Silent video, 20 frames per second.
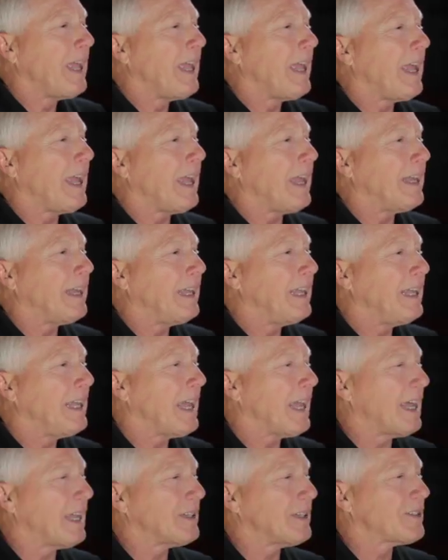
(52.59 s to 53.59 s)
and he
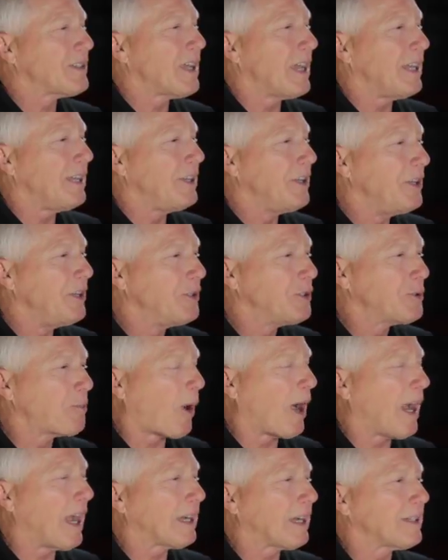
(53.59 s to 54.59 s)
has a huge
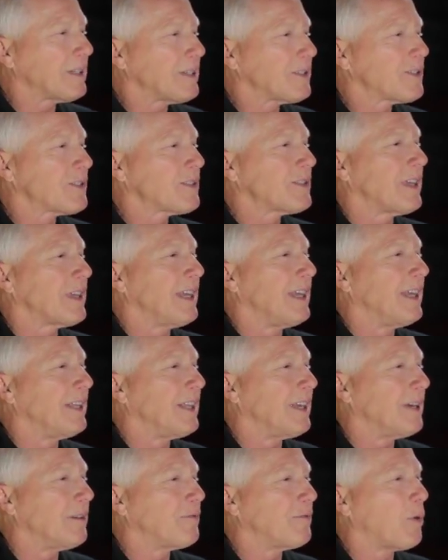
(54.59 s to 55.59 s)
practice and
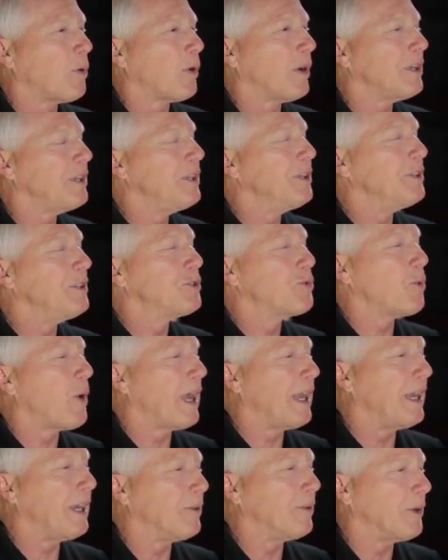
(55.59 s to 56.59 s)
therefore a huge
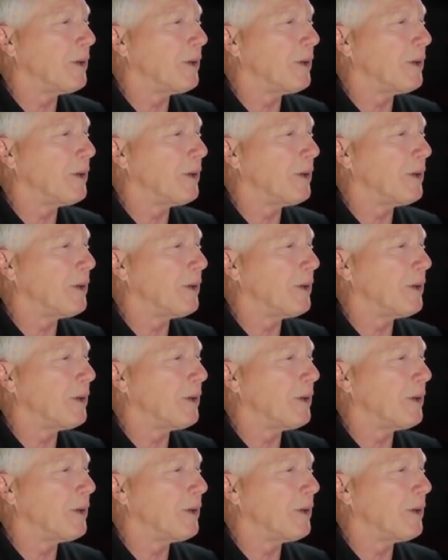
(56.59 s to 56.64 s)
waiting